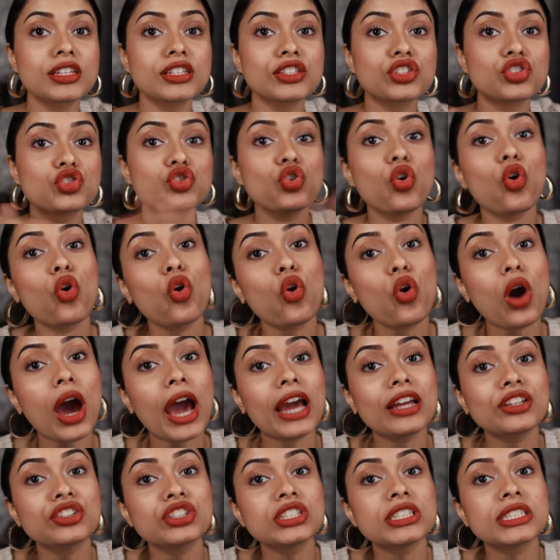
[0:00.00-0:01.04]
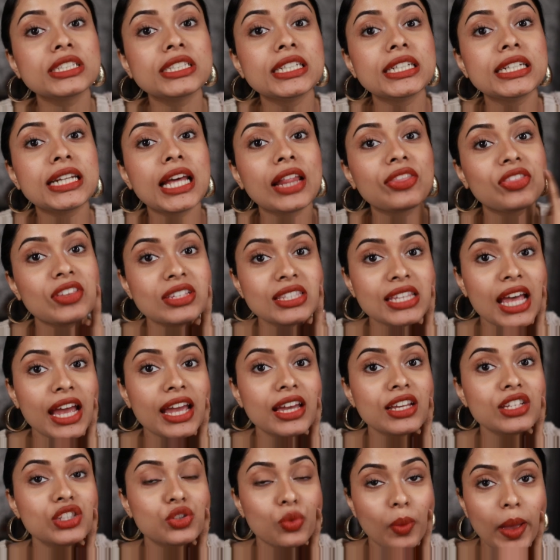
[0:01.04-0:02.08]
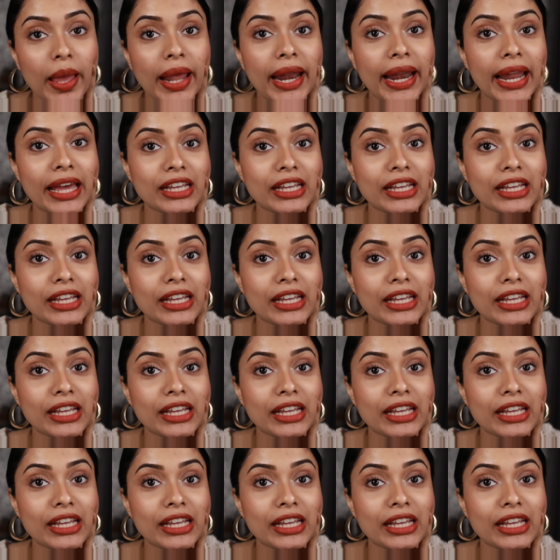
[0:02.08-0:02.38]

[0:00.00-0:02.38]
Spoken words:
So I just did this eye as well.